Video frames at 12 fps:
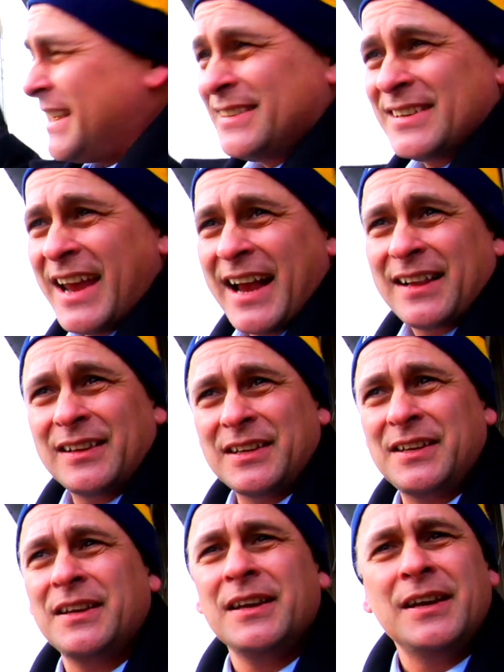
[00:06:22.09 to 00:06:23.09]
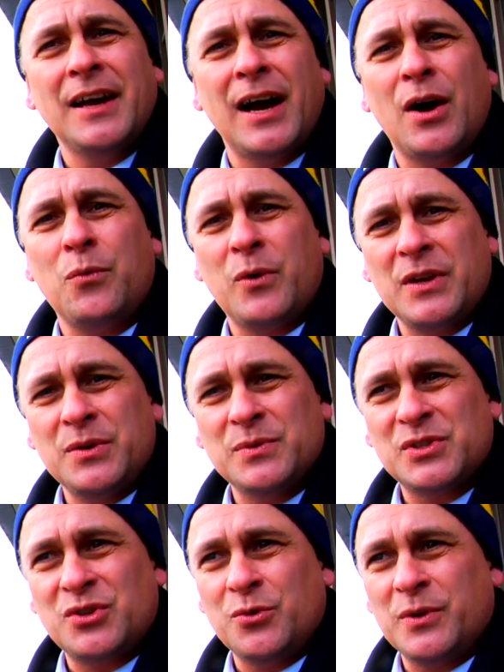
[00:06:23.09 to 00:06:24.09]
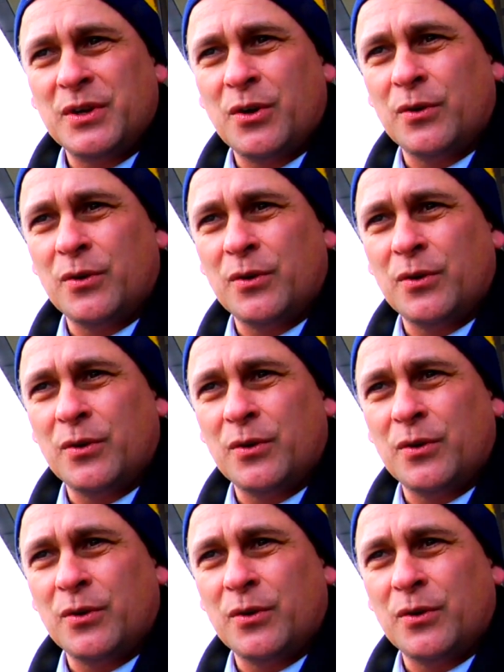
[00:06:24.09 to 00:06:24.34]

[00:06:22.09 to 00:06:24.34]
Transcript: exactly what he was doing